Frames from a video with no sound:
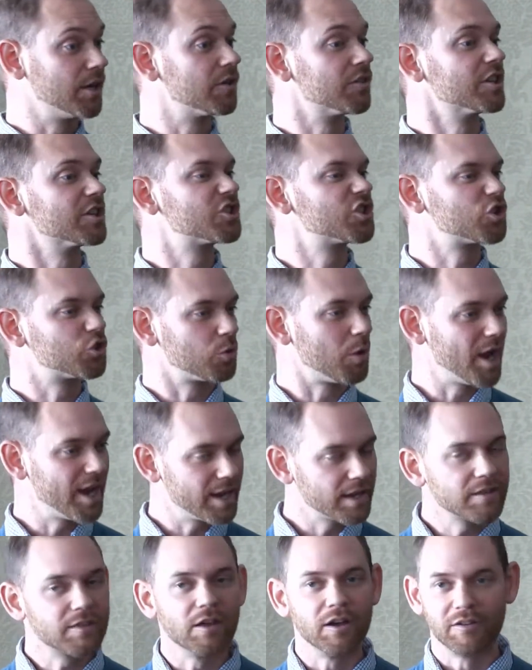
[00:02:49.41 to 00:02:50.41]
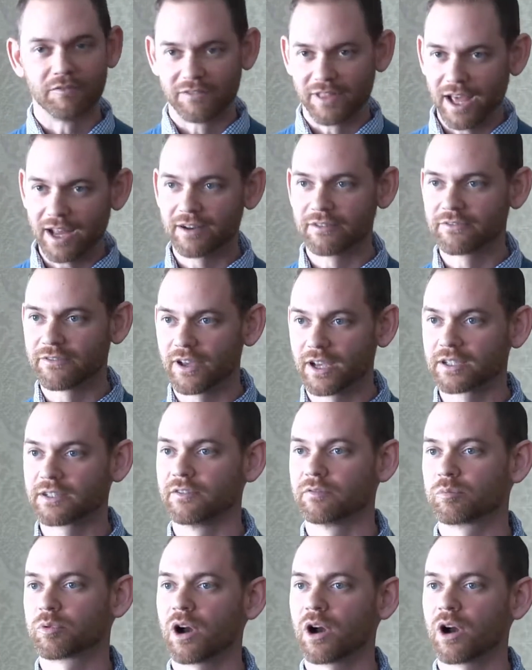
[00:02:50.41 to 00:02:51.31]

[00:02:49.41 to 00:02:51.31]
or the strength of that infective